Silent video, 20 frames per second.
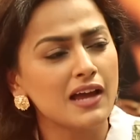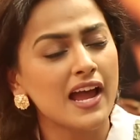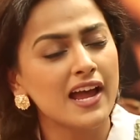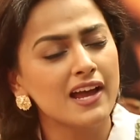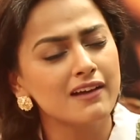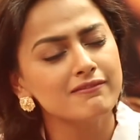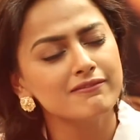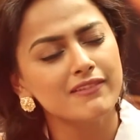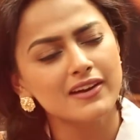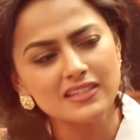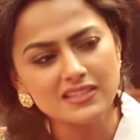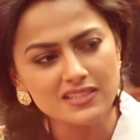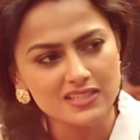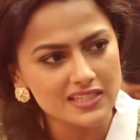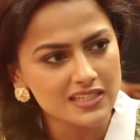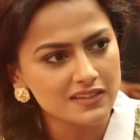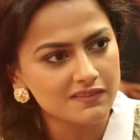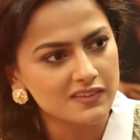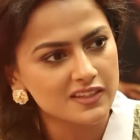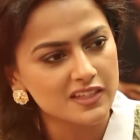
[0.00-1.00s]
I have one
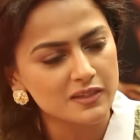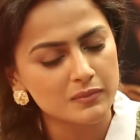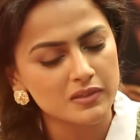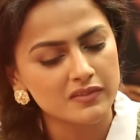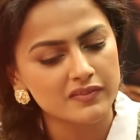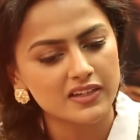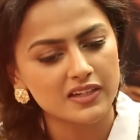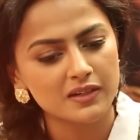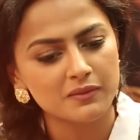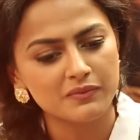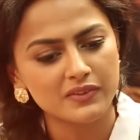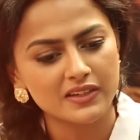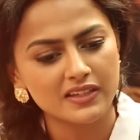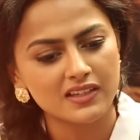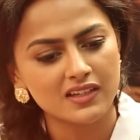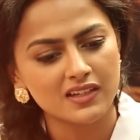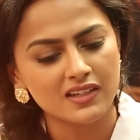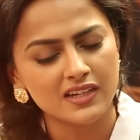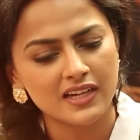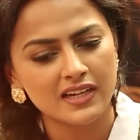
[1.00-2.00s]
scene with him in Vikram
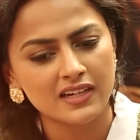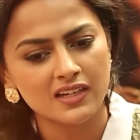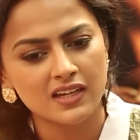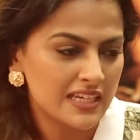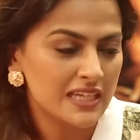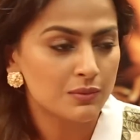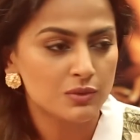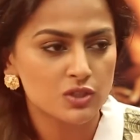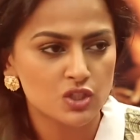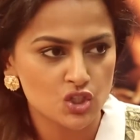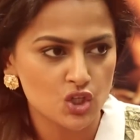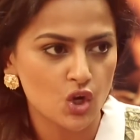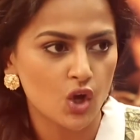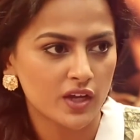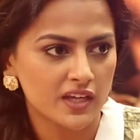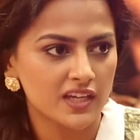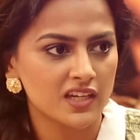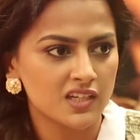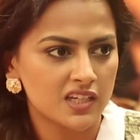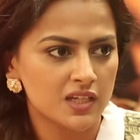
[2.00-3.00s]
Vedha and he was
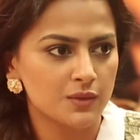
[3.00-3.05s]
talking.